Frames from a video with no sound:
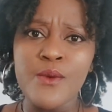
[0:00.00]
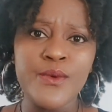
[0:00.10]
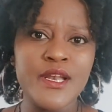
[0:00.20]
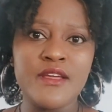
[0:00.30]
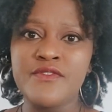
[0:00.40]

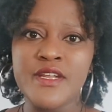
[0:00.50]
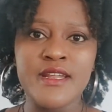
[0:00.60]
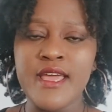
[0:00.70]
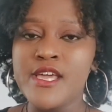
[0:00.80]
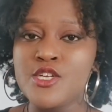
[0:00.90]
We live in
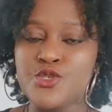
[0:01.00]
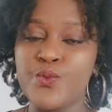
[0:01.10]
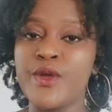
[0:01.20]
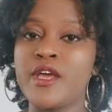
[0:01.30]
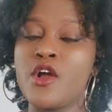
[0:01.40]
an age
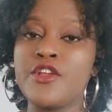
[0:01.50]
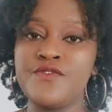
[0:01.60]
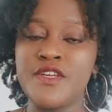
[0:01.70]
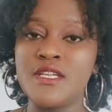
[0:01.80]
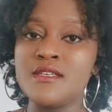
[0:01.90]
where
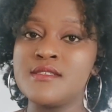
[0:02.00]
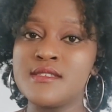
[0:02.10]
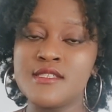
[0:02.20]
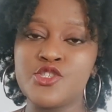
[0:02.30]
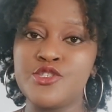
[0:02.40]

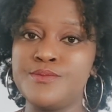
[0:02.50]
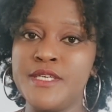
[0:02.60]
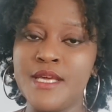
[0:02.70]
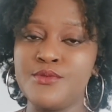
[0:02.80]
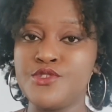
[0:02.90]
convenience should
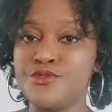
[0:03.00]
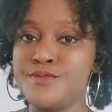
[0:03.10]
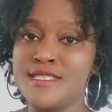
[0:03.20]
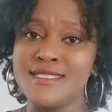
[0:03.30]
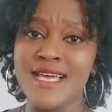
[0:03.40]
be able to
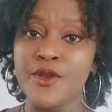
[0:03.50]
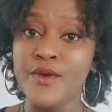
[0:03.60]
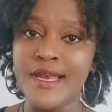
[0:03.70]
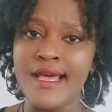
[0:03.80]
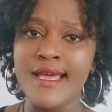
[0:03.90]
be done
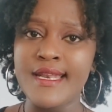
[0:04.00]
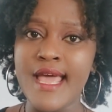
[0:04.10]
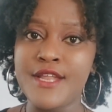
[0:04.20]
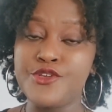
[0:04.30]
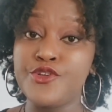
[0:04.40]
online
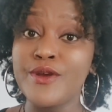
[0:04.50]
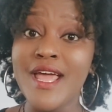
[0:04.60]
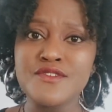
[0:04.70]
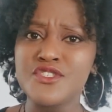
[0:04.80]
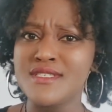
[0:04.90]
and you don't
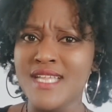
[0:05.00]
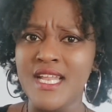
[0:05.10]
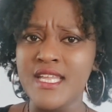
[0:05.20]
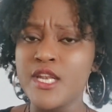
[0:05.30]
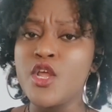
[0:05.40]
have to
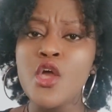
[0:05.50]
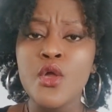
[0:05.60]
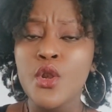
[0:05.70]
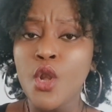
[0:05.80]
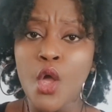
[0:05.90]
stand in
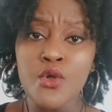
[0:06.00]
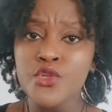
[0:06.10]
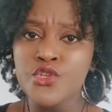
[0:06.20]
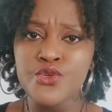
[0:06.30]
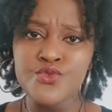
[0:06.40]

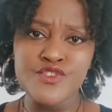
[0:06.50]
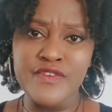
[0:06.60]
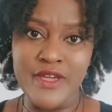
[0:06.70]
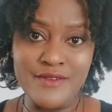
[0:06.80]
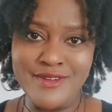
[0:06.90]
long
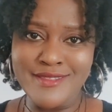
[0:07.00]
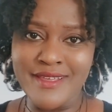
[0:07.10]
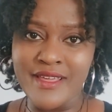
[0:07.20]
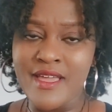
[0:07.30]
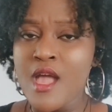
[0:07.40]
queues for
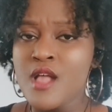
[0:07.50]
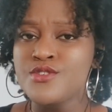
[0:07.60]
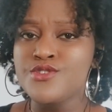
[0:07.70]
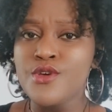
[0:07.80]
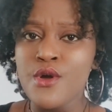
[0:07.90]
everything.
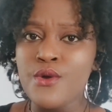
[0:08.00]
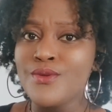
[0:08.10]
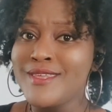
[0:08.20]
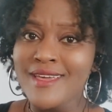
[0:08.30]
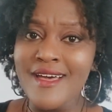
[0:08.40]

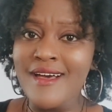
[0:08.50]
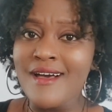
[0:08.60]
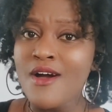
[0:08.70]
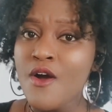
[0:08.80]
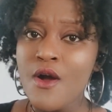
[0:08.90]
So
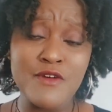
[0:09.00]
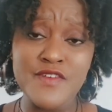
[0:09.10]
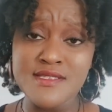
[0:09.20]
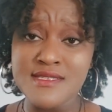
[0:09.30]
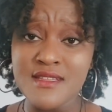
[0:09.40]
yeah, Home
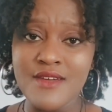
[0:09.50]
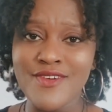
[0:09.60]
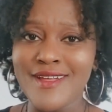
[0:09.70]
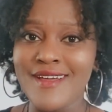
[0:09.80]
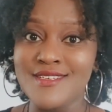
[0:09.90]
Affairs in South
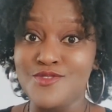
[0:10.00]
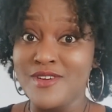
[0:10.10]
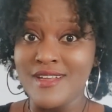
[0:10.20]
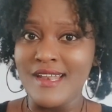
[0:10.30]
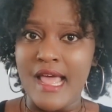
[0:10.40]
Africa has
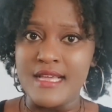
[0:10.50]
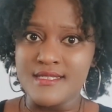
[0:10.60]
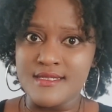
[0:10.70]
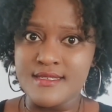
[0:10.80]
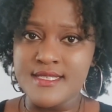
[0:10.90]

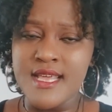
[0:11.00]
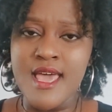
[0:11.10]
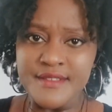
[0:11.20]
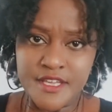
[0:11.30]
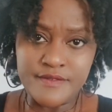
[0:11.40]
realized this
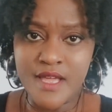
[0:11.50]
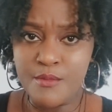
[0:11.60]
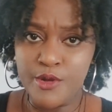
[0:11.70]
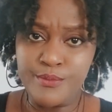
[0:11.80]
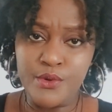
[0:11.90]
and they've
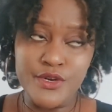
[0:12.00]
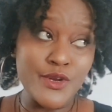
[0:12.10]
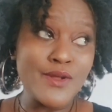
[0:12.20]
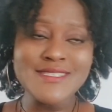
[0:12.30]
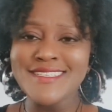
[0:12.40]
come on board.
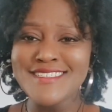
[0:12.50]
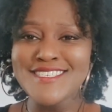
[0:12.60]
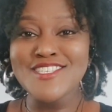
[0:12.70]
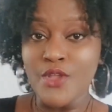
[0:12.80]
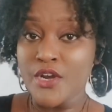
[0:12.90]
And honestly,
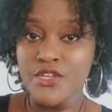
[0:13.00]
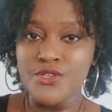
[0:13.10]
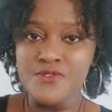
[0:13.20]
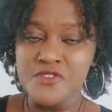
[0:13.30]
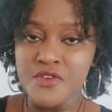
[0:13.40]
this is not a
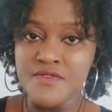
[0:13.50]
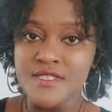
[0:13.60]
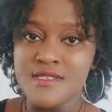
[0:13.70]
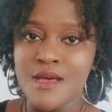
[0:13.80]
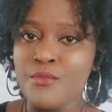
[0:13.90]
new
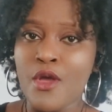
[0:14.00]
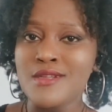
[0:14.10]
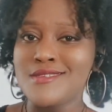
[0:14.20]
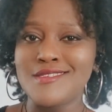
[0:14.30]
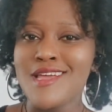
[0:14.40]
service. I'm
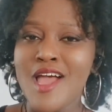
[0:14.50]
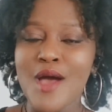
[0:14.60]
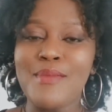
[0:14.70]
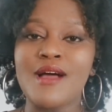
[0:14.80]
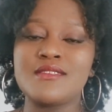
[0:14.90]
not
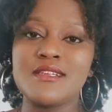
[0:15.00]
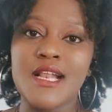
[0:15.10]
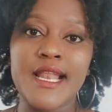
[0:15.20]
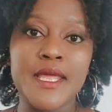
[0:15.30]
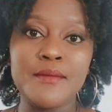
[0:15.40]
about to
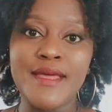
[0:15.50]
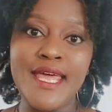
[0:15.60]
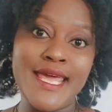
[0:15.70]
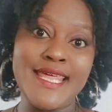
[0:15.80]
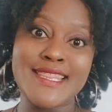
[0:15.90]
claim
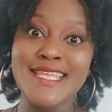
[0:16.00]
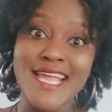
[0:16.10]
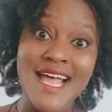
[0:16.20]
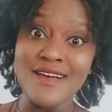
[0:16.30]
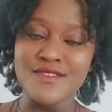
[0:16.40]
a
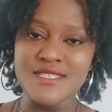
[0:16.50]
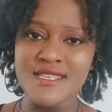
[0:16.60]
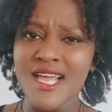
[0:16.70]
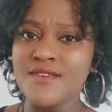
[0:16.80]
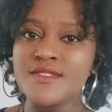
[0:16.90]
thing I've
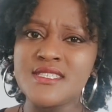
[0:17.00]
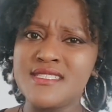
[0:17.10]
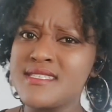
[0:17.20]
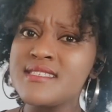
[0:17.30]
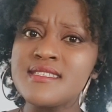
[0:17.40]

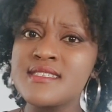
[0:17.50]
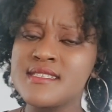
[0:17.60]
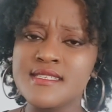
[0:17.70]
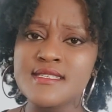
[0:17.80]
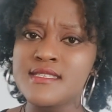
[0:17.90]
discovered. This has
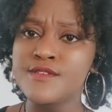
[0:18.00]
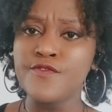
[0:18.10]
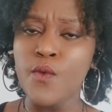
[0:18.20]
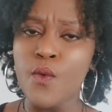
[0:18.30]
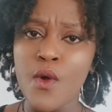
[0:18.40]
existed
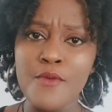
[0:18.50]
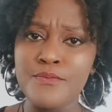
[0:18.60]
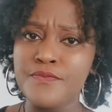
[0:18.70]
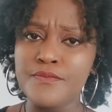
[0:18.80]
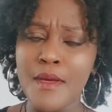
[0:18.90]
for,
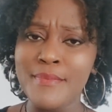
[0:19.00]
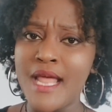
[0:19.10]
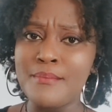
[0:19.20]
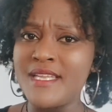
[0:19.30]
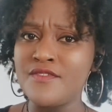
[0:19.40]

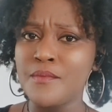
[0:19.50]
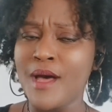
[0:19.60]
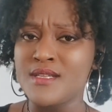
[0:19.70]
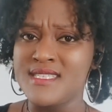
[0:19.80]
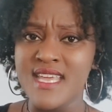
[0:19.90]
I believe,
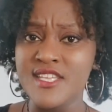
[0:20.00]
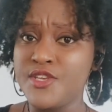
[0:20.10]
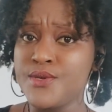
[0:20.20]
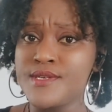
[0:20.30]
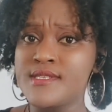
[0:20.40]
about 10
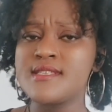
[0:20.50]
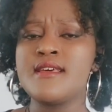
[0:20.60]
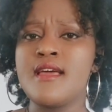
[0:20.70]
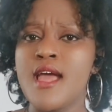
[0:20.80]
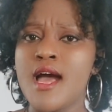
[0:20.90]
years.
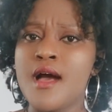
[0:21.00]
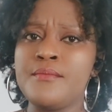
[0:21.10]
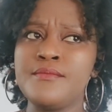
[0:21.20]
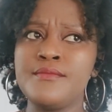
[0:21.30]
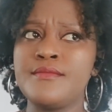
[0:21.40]

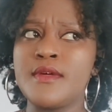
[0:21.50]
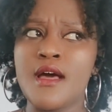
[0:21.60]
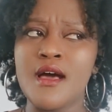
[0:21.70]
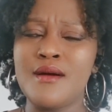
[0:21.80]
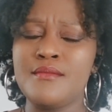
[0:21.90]

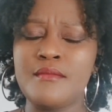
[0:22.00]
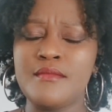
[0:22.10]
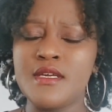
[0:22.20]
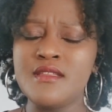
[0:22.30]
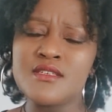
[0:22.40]

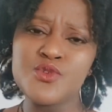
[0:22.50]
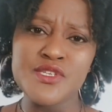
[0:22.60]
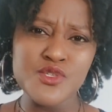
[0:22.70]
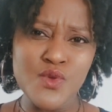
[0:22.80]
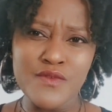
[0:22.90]
Either
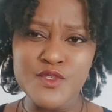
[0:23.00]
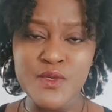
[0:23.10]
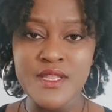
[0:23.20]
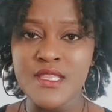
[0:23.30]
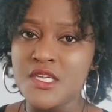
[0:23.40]
2012 or
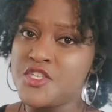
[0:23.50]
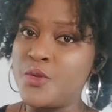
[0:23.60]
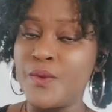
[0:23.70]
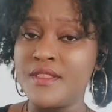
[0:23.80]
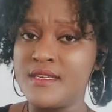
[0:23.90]

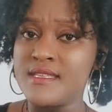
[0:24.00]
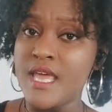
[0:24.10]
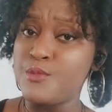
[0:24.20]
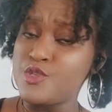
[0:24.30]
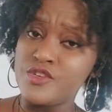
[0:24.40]
2013 when this
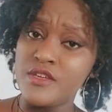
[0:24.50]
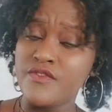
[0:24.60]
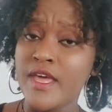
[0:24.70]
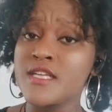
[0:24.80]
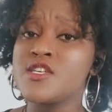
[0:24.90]
came into
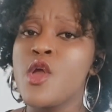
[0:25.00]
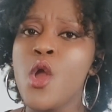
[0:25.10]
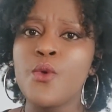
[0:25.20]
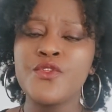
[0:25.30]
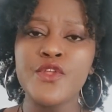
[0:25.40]
effect,
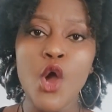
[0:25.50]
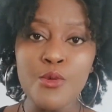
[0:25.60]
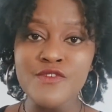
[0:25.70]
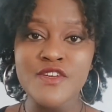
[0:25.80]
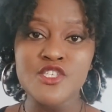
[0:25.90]
when the
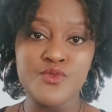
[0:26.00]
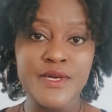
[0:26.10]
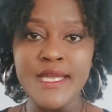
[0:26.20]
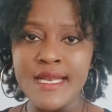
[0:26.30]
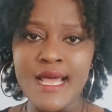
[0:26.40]
Home Affairs
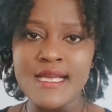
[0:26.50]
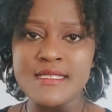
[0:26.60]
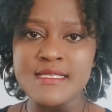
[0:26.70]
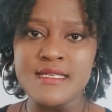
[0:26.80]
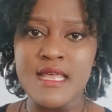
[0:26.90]

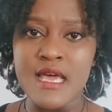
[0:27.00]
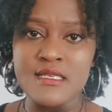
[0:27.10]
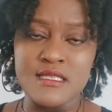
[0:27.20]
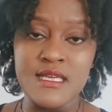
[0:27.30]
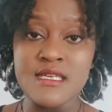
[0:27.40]
realized
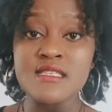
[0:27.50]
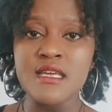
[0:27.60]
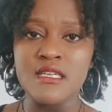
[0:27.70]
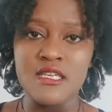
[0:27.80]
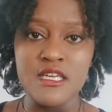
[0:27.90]
that there is
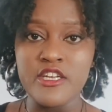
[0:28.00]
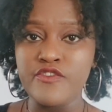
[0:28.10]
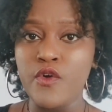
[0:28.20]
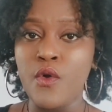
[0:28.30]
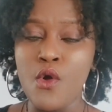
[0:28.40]
a
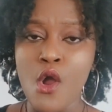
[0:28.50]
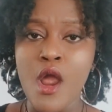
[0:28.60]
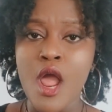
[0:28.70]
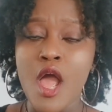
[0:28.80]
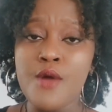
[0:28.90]
need for
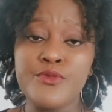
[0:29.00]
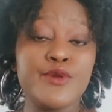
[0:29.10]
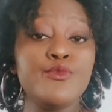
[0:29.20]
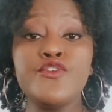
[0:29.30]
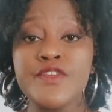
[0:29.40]

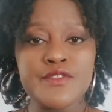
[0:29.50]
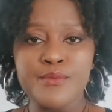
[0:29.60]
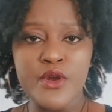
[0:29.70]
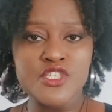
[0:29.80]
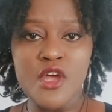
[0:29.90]
removing the
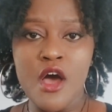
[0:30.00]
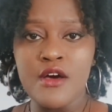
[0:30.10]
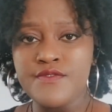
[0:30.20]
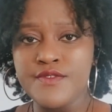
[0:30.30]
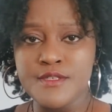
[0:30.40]
pressure
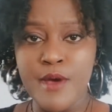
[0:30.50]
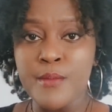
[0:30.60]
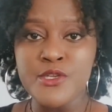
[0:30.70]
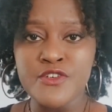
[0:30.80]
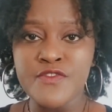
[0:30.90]
of the
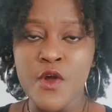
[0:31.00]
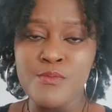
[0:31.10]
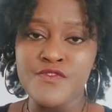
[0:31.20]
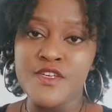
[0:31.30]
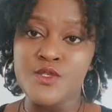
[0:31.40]
Department of
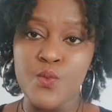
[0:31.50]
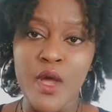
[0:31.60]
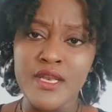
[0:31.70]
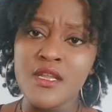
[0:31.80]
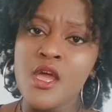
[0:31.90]
Home Affairs
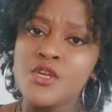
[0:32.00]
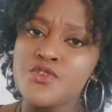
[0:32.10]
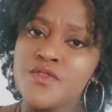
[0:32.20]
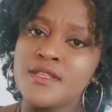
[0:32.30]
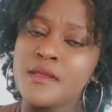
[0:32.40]
1,
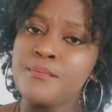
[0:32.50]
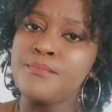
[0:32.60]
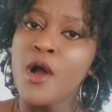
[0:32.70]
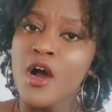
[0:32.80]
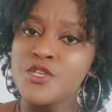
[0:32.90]
so that the
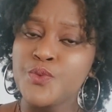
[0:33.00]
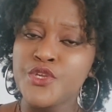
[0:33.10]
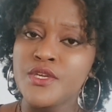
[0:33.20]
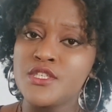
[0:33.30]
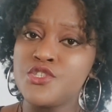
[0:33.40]
part where
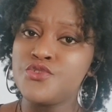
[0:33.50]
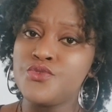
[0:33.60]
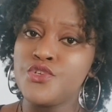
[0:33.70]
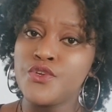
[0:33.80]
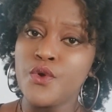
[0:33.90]
you
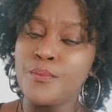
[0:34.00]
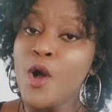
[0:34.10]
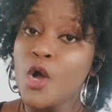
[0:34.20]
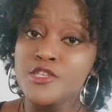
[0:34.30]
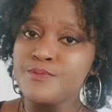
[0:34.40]
do your
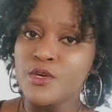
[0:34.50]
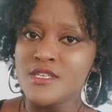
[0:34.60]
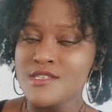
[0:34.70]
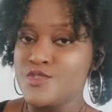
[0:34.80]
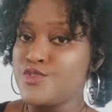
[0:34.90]
passport
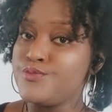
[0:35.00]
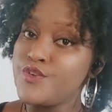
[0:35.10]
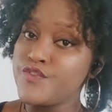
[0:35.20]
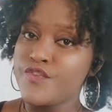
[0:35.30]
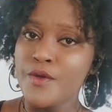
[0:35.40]
is
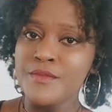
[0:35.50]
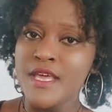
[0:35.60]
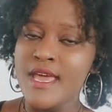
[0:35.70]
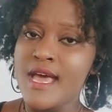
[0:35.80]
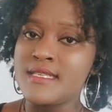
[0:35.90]
removed from
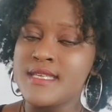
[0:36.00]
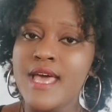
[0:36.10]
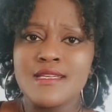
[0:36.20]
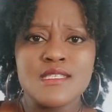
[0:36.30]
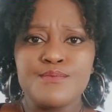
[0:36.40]
their hands
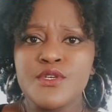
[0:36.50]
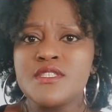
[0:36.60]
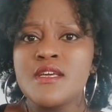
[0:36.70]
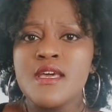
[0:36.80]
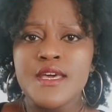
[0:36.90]
and is
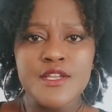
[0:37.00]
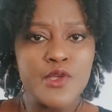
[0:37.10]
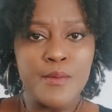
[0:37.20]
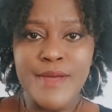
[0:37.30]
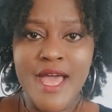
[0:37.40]
put in
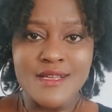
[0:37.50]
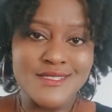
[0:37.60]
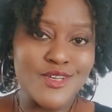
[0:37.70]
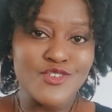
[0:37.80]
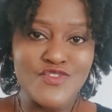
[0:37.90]
your
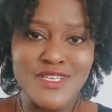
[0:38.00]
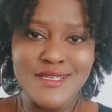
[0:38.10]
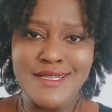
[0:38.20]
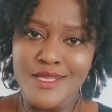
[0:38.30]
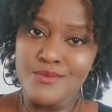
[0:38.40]
banks
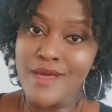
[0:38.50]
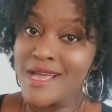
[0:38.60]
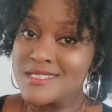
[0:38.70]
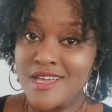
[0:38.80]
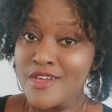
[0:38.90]
conveniently.
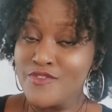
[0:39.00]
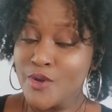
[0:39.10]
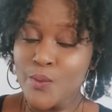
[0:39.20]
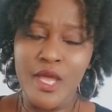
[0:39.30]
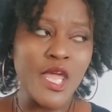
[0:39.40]
Banks are
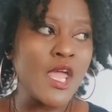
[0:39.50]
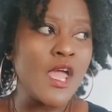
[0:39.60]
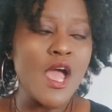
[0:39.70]
everywhere.